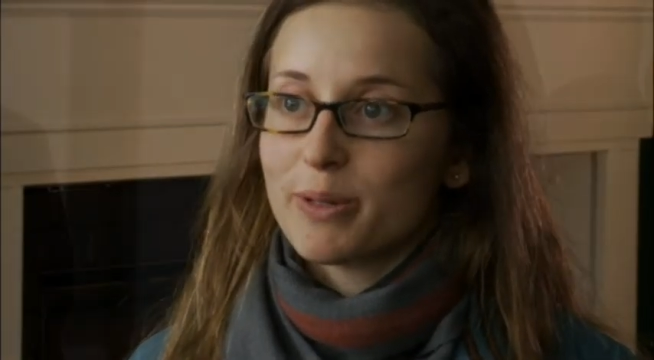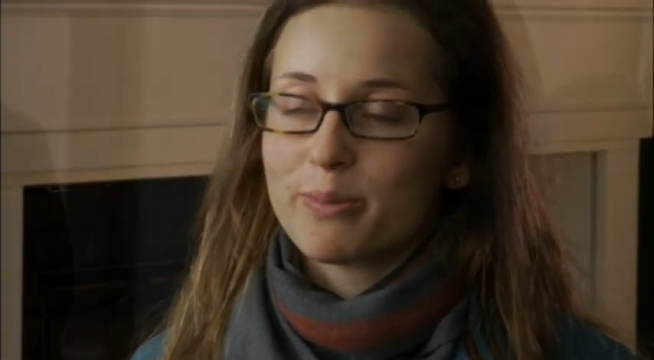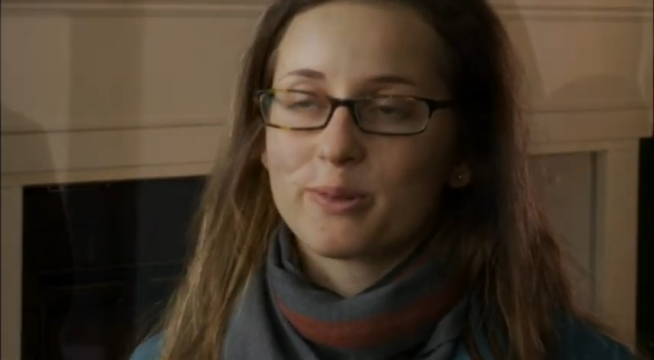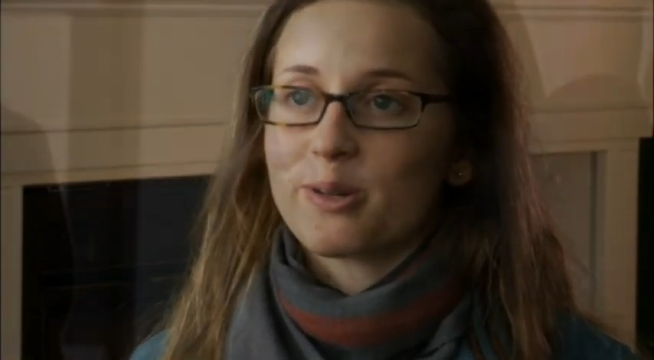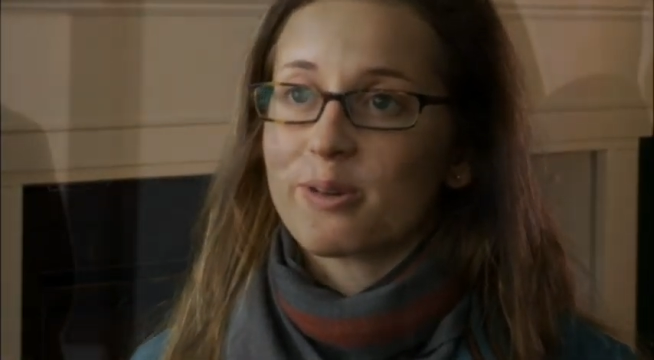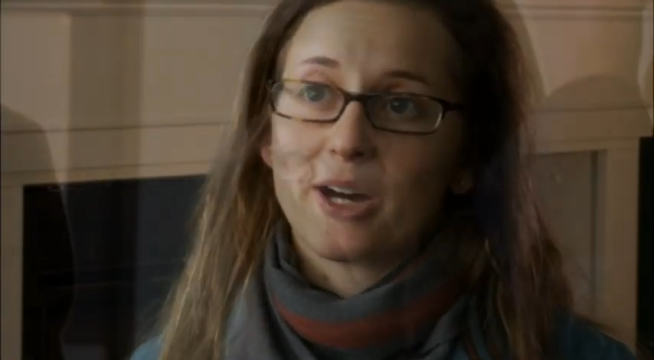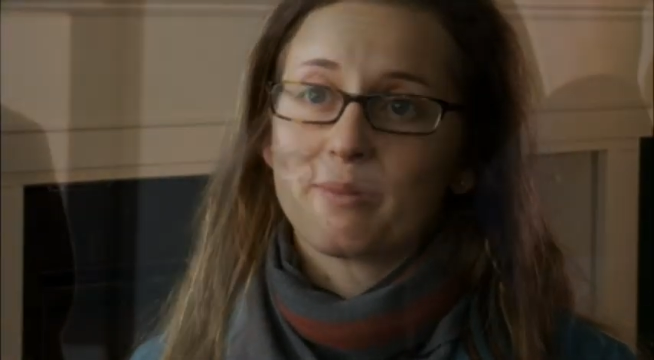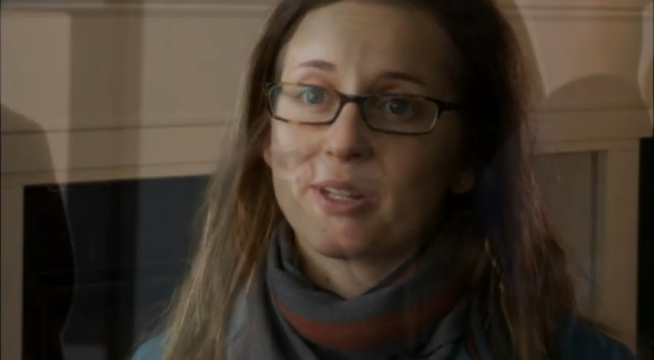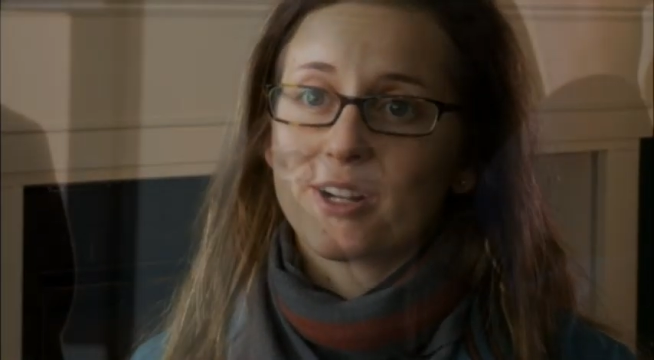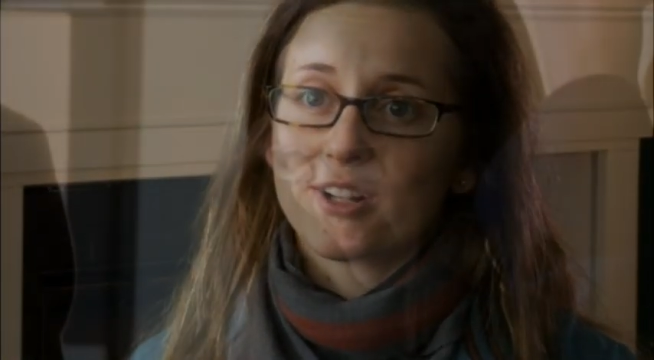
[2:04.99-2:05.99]
People don't
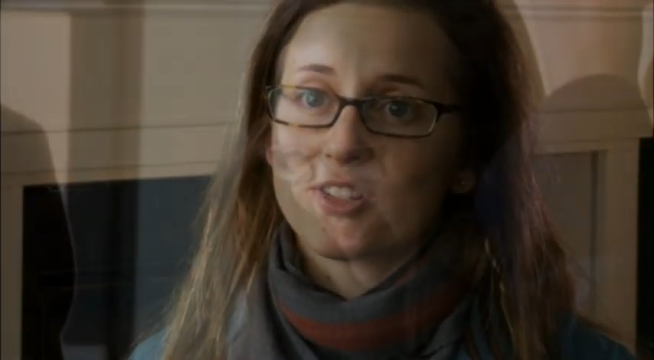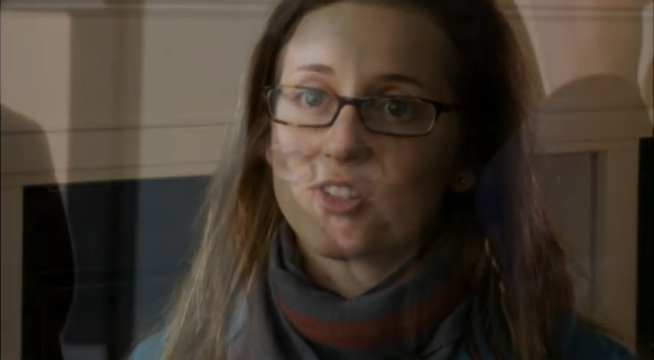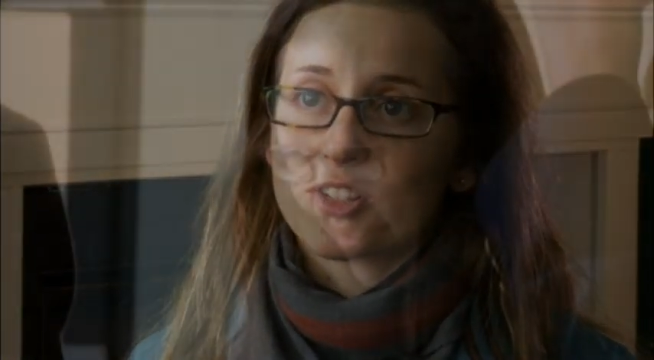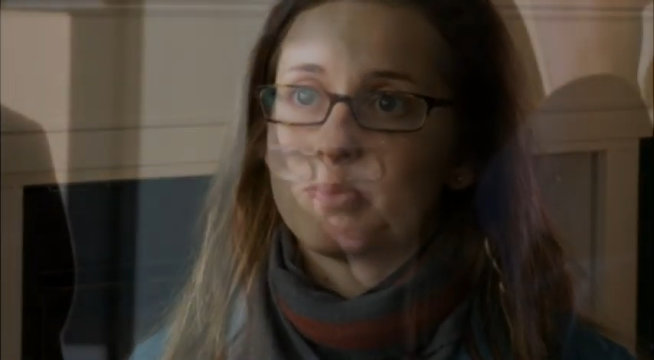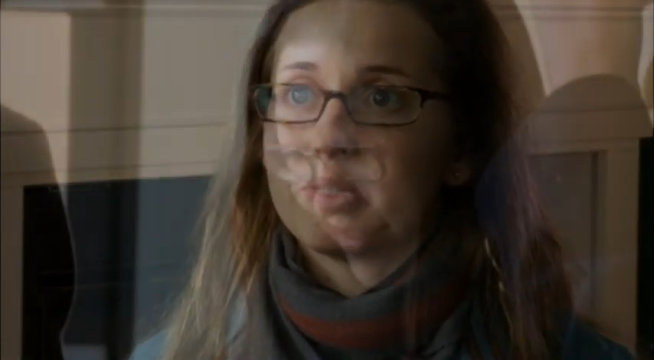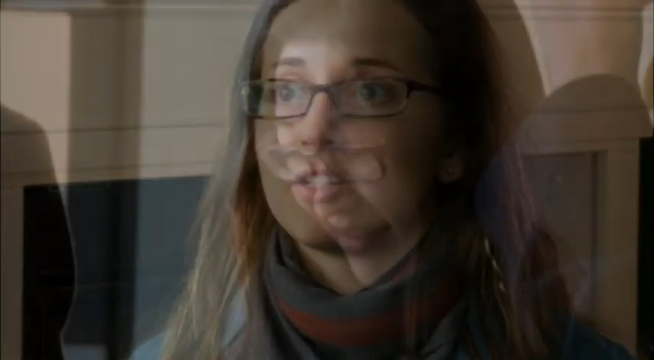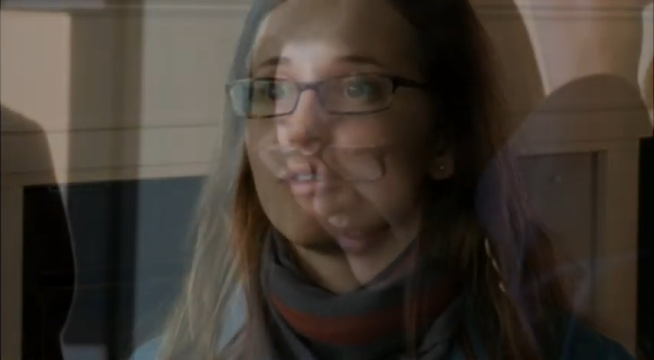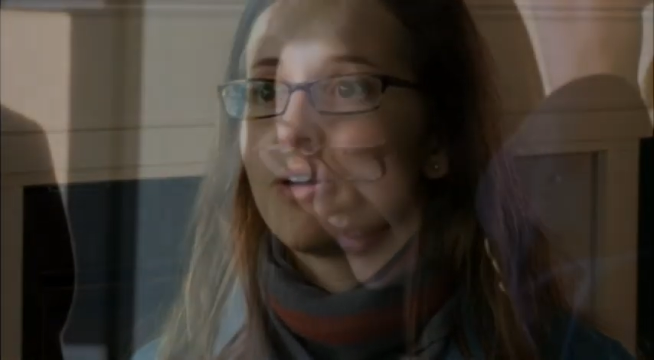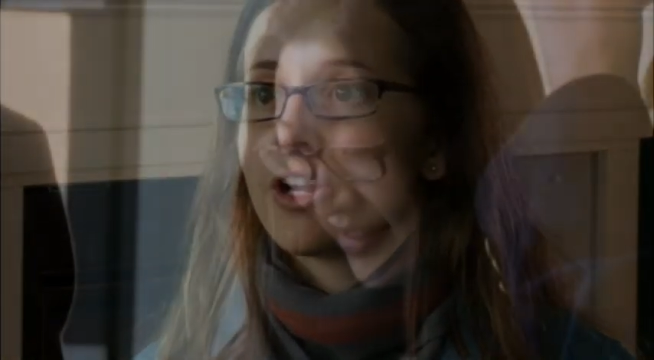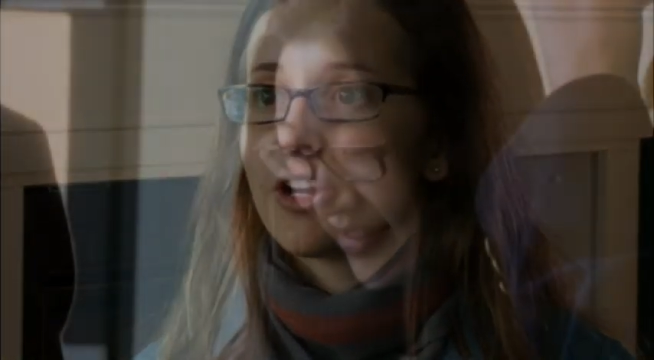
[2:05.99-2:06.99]
come here to just be a
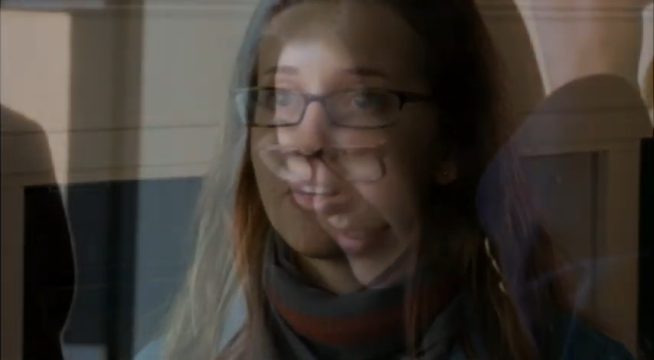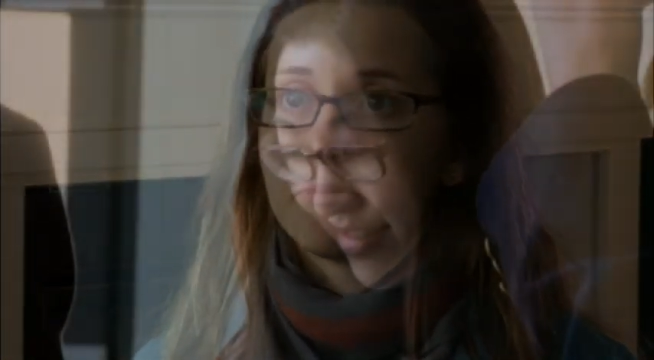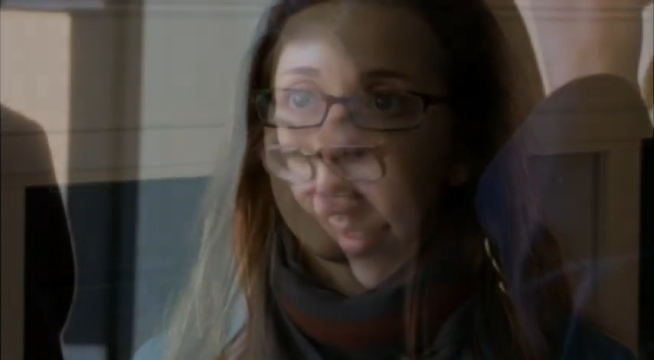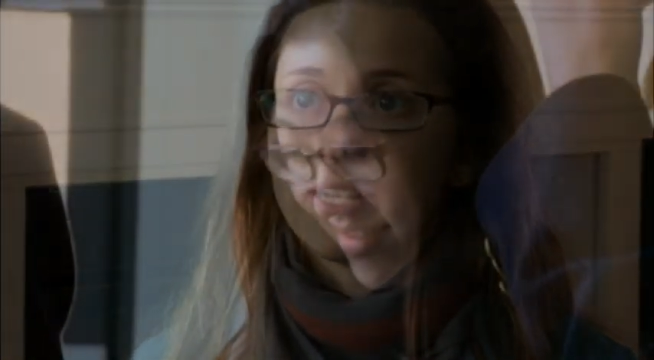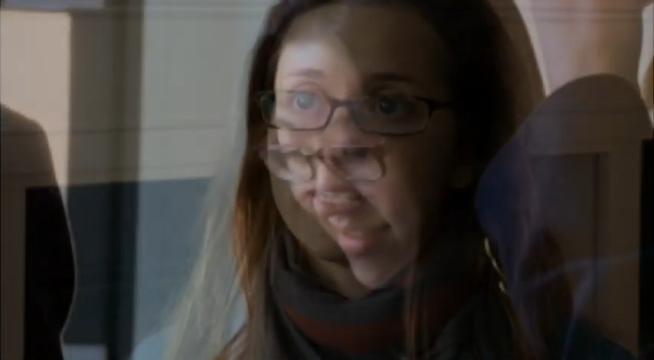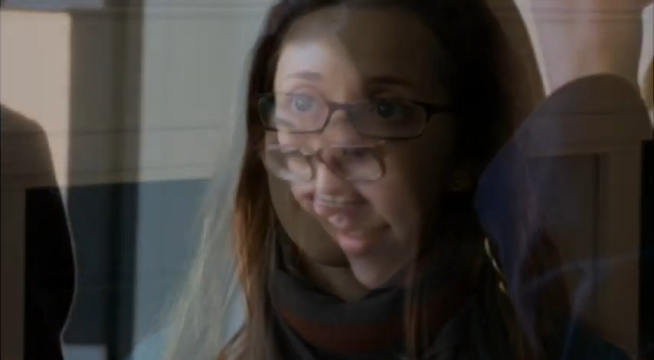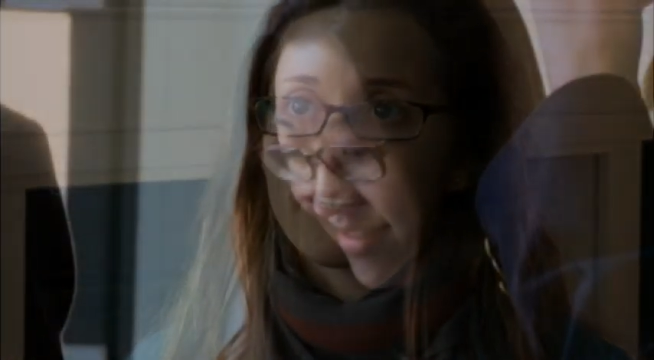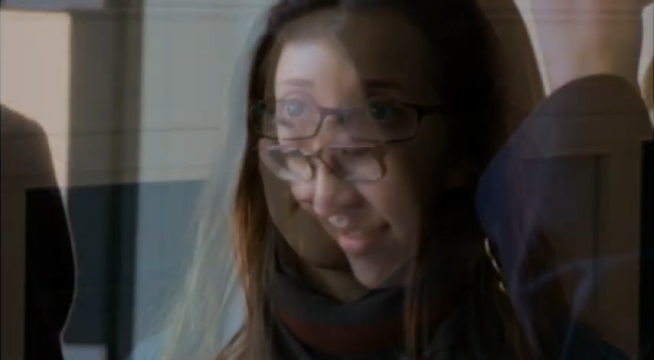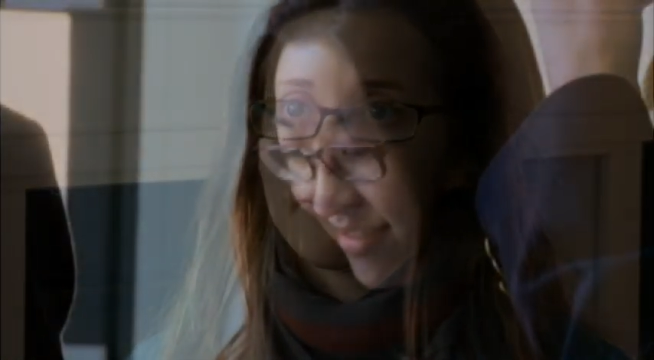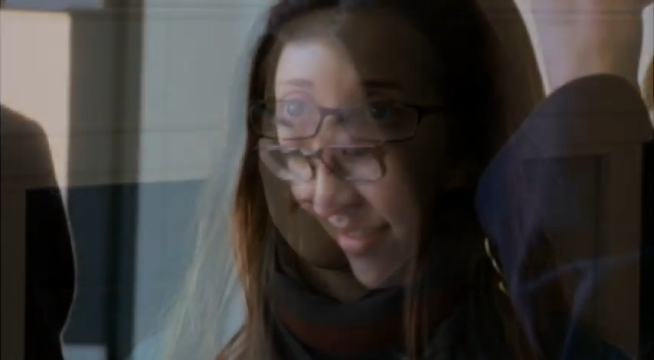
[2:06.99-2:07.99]
lawyer and blend in.